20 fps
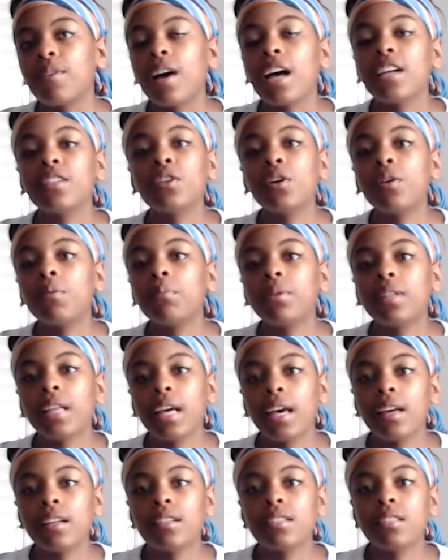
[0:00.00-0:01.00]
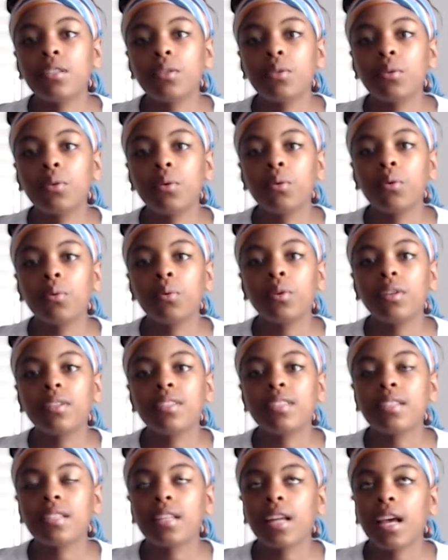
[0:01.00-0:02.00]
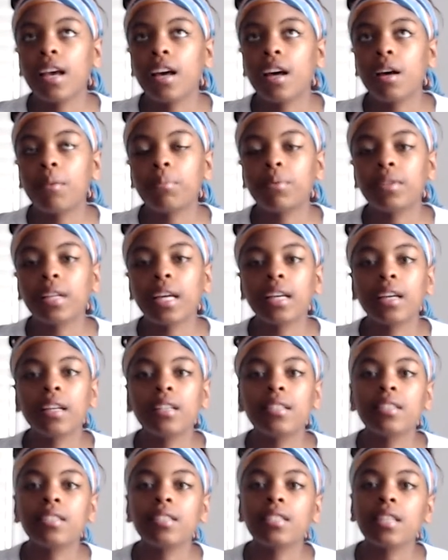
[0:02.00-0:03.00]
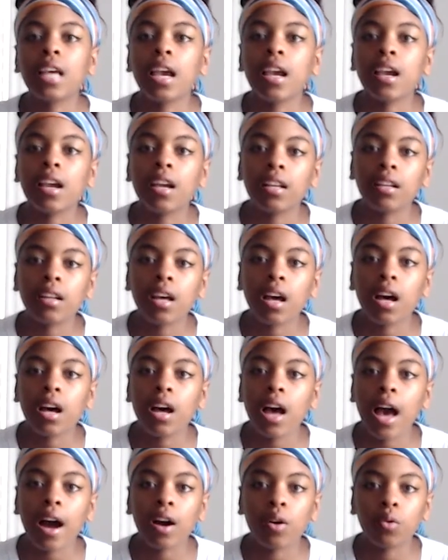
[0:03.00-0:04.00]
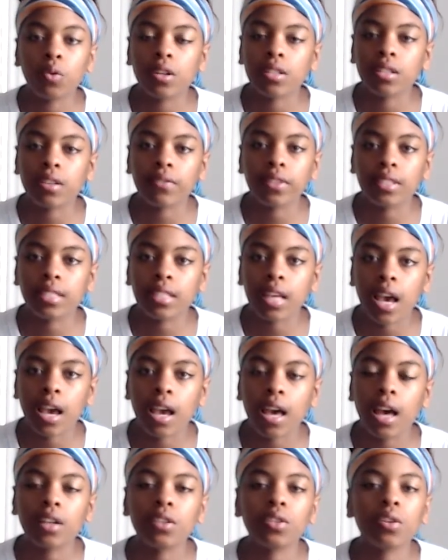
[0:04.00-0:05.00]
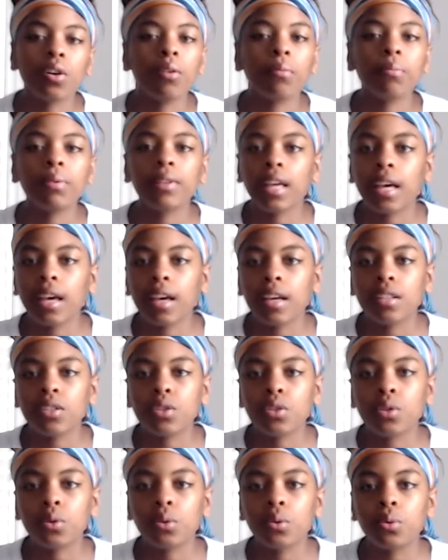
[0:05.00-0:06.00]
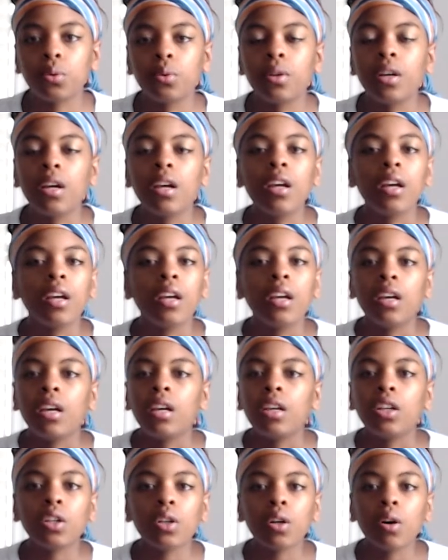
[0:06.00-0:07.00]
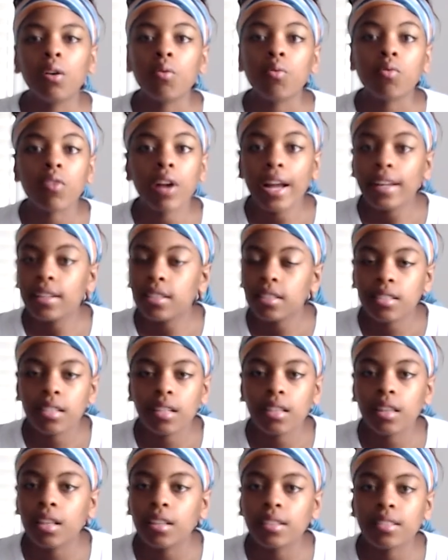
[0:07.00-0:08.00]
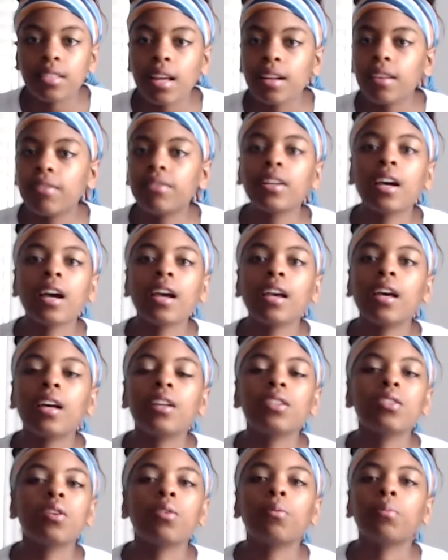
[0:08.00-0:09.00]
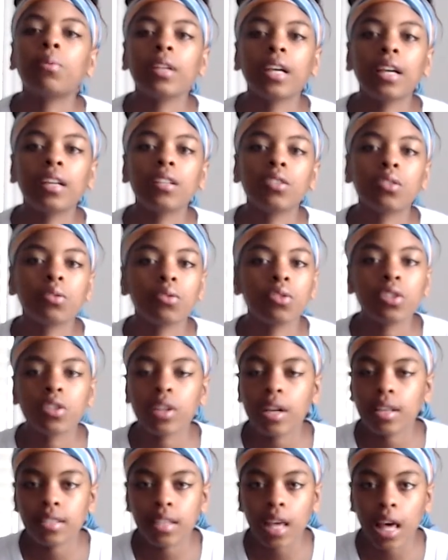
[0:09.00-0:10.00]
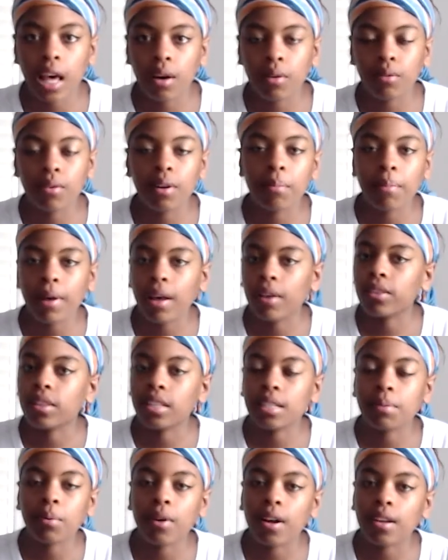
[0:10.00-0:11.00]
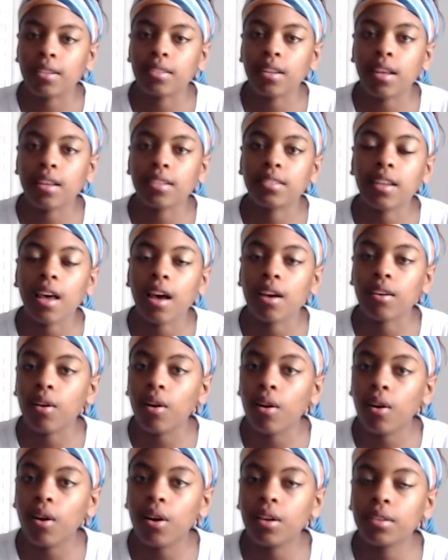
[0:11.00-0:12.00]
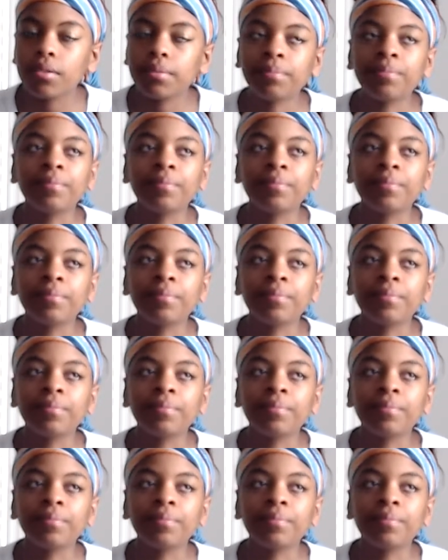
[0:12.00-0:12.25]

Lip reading: I don't plan to stay up like insane hours of the day. I don't plan to, you know, write into the dead of night. I don't plan to stress out about this process at all.